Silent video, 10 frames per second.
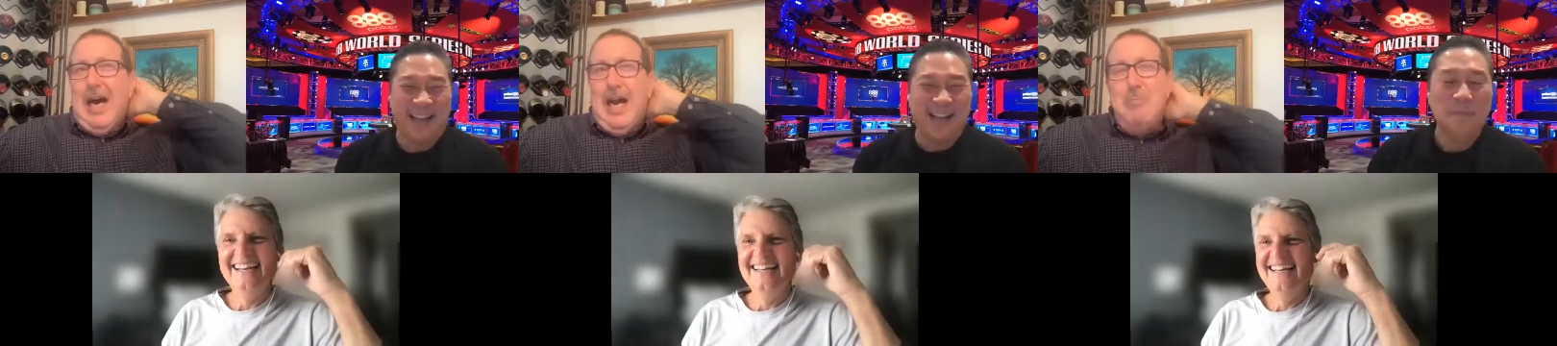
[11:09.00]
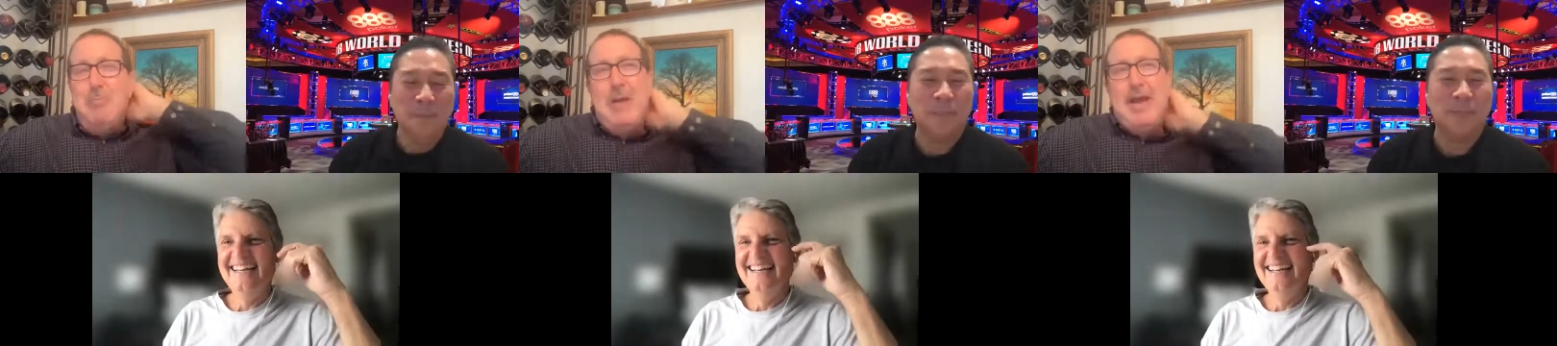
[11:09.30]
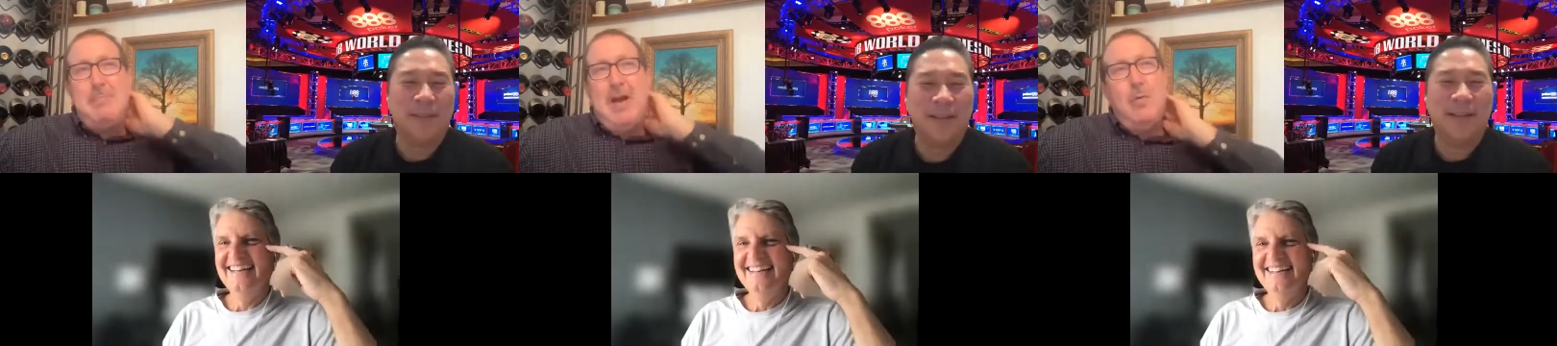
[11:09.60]
Speaker 1: I
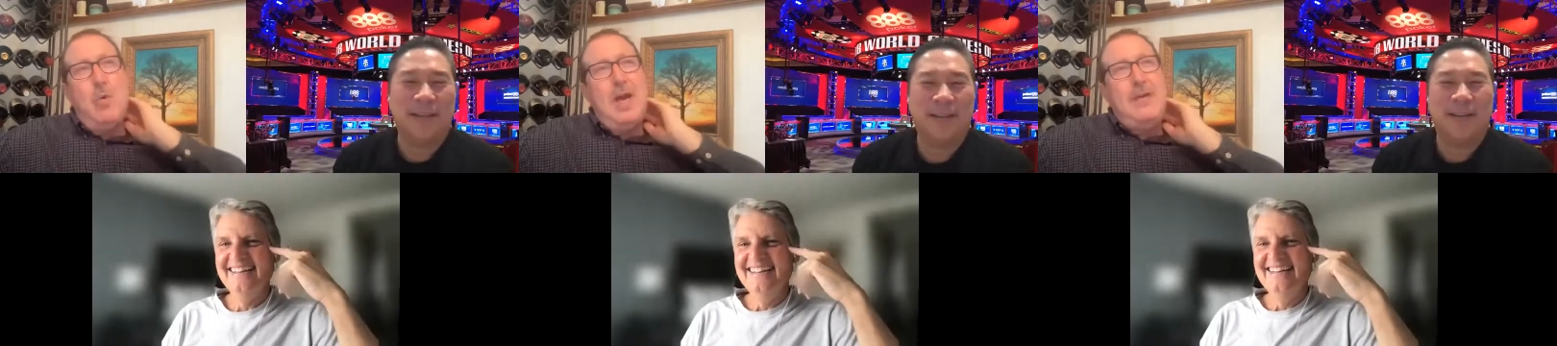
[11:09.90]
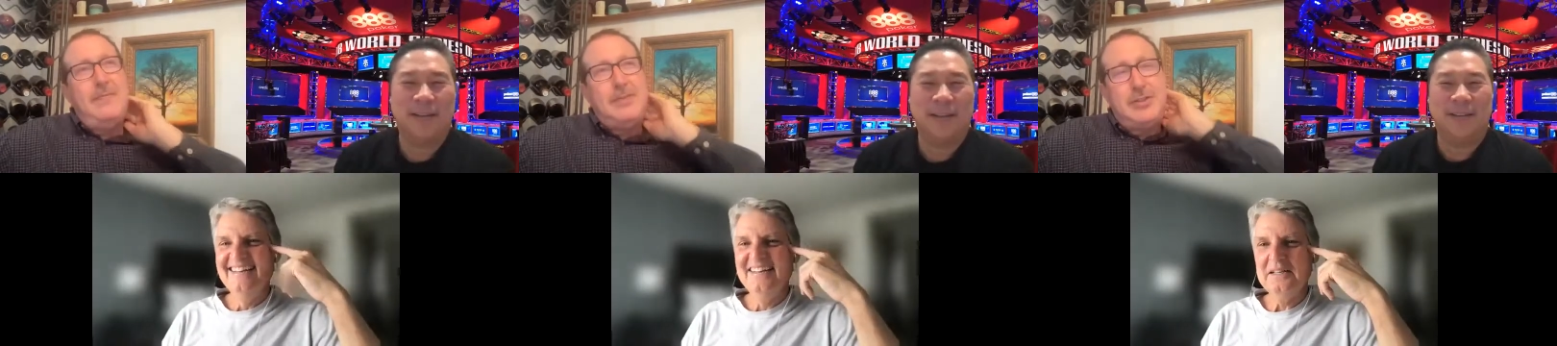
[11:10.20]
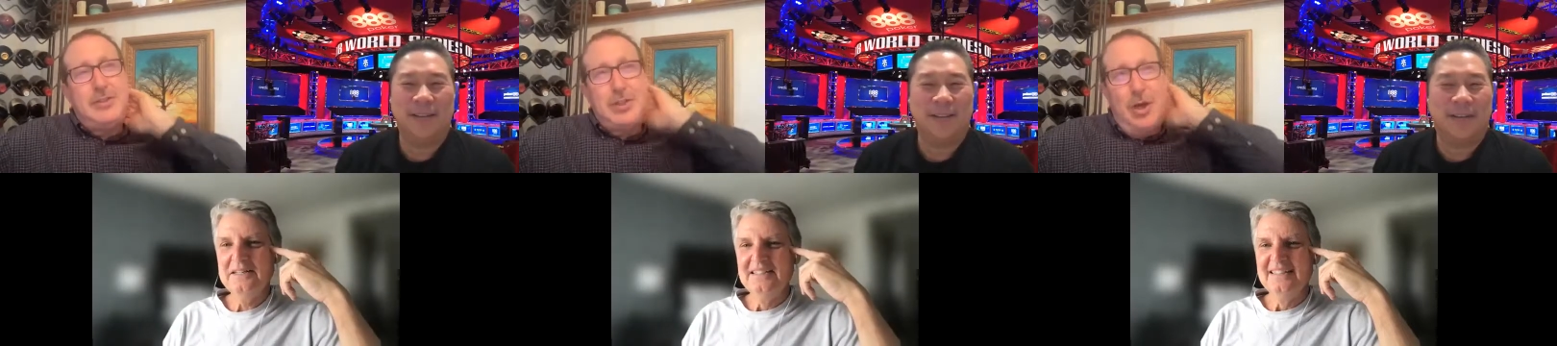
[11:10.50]
make my wife
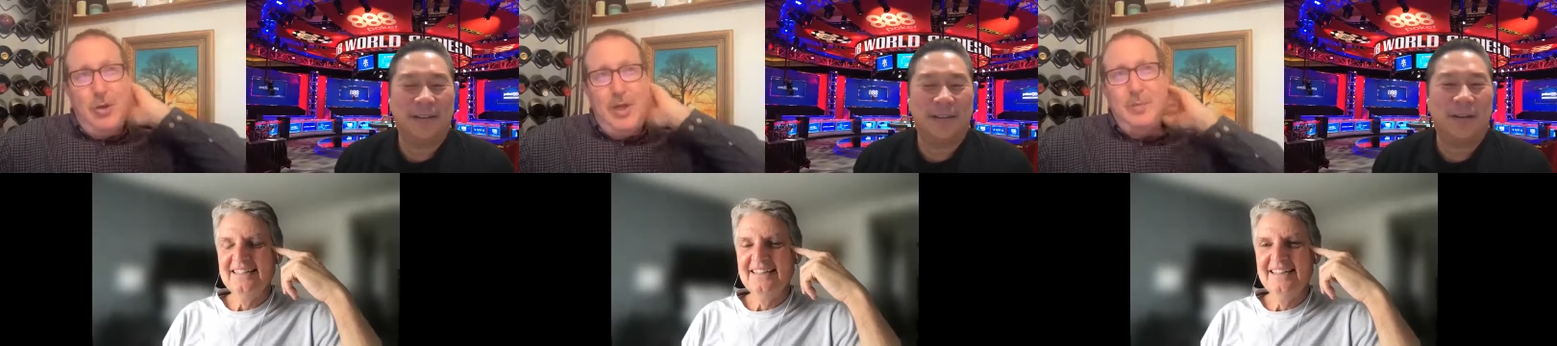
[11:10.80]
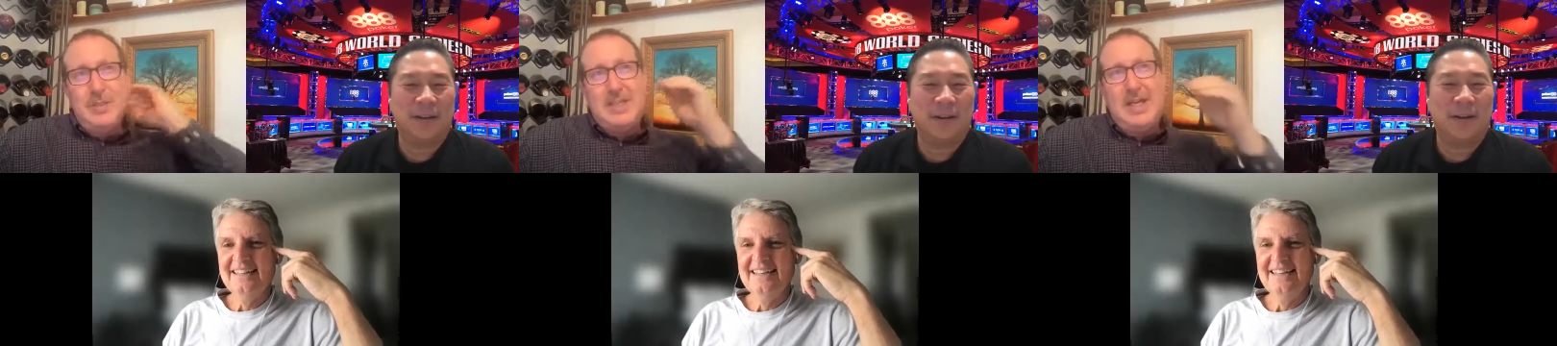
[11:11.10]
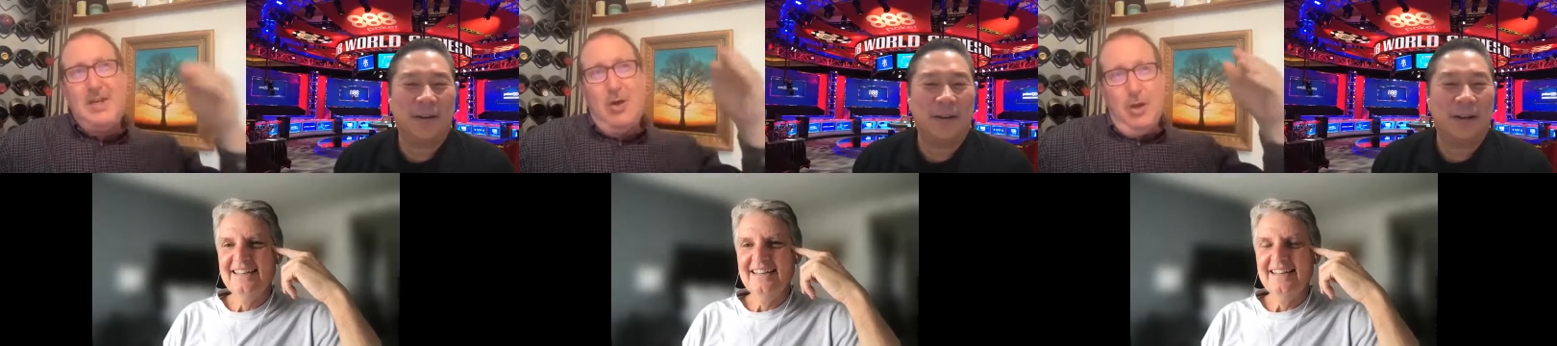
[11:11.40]
Tony
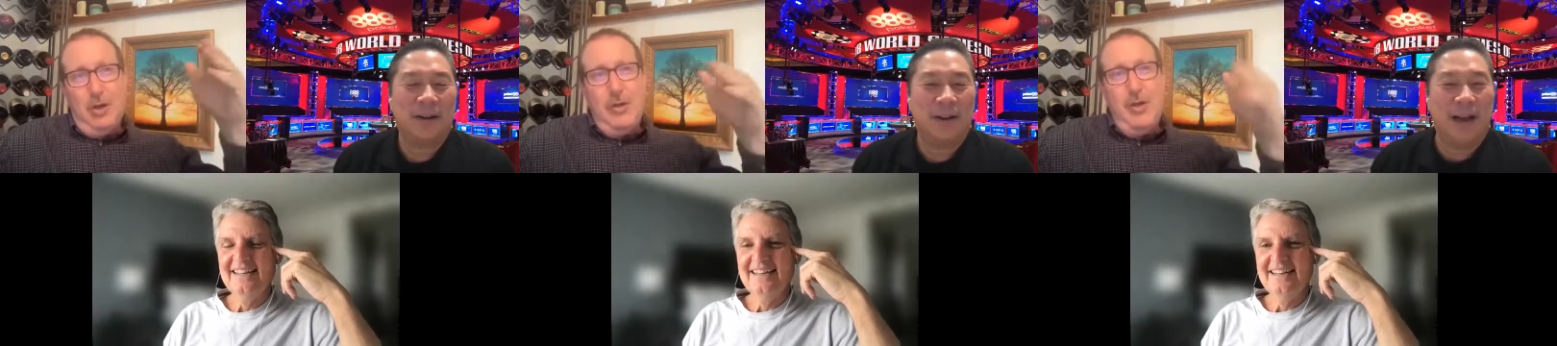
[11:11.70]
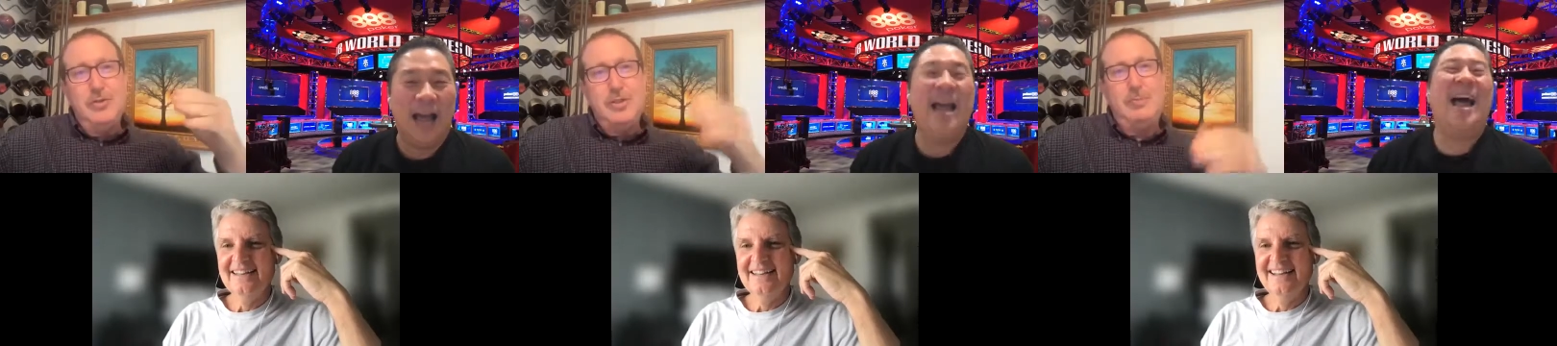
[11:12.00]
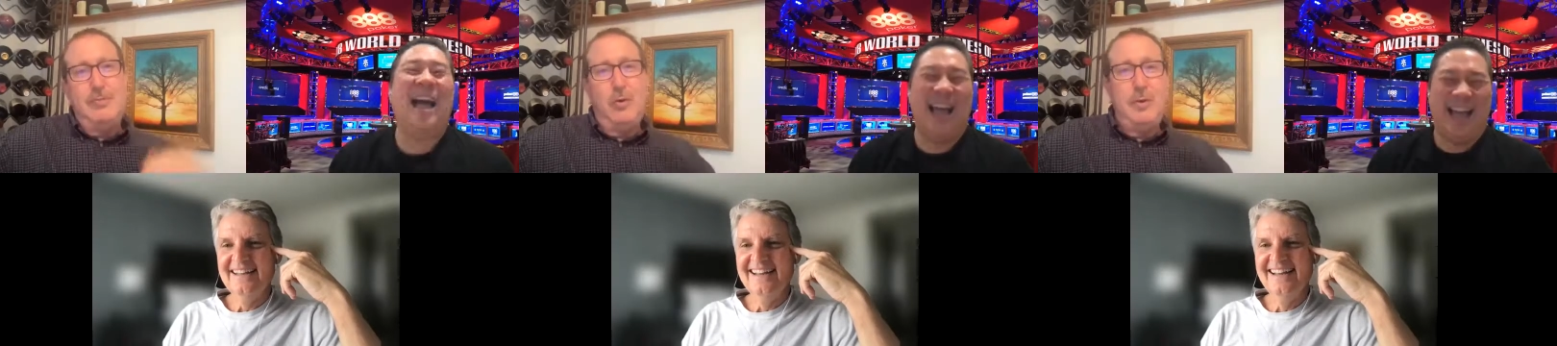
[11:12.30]
recite all of those
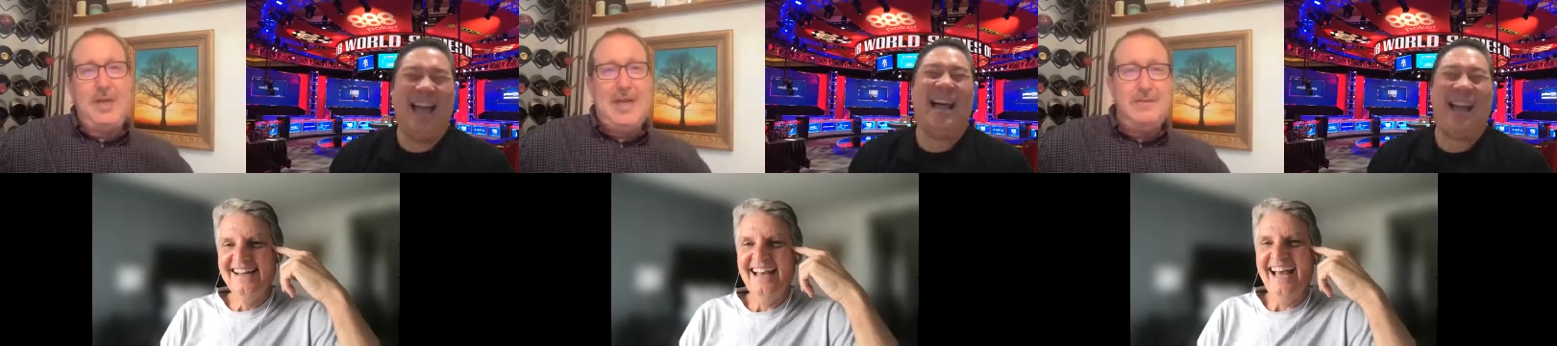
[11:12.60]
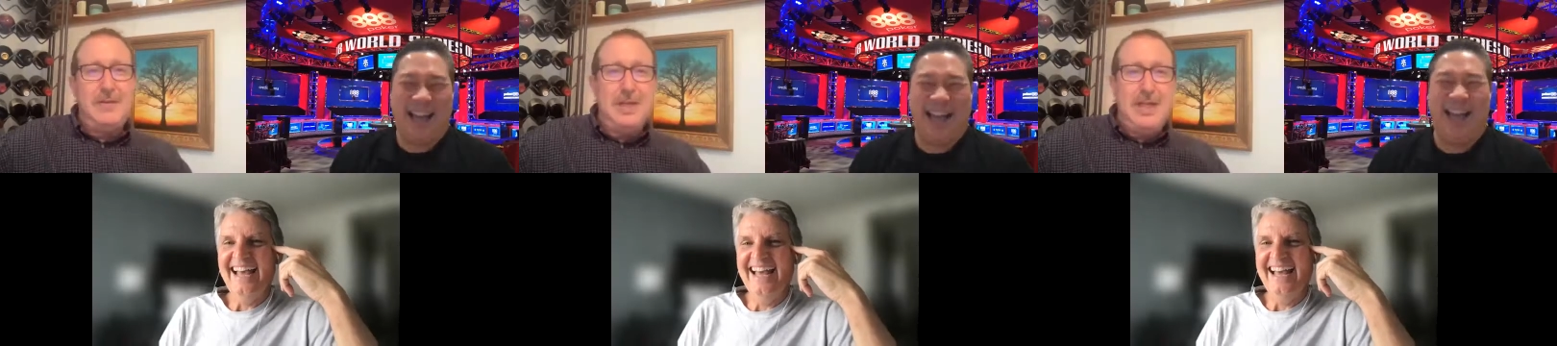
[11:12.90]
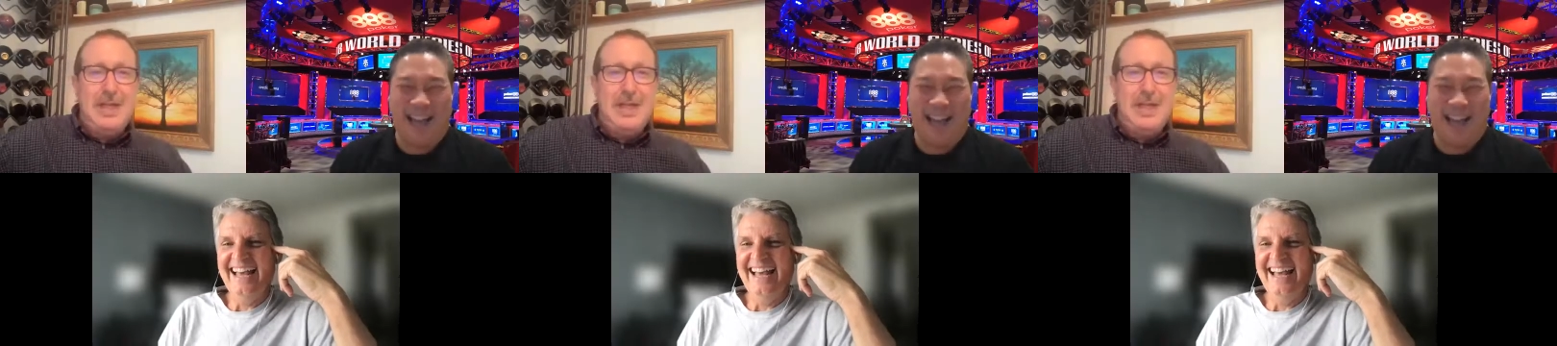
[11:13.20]
before we have uh,